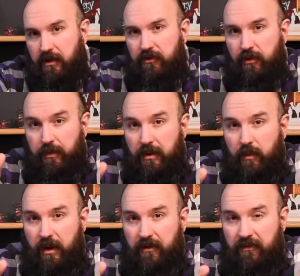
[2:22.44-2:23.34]
So be
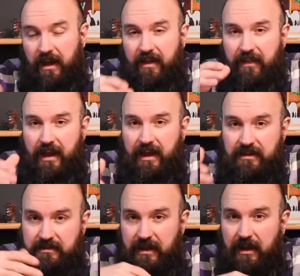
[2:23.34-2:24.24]
aware of that
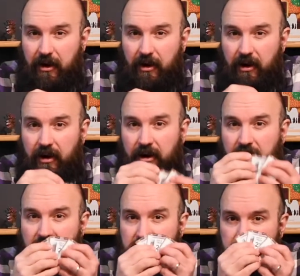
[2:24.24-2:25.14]
as they are
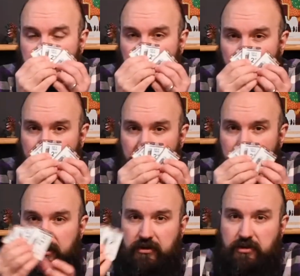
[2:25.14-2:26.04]
shipping out
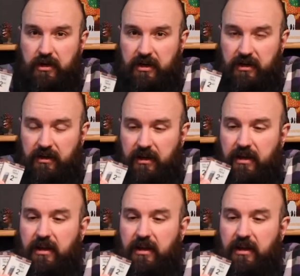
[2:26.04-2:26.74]
their trucking,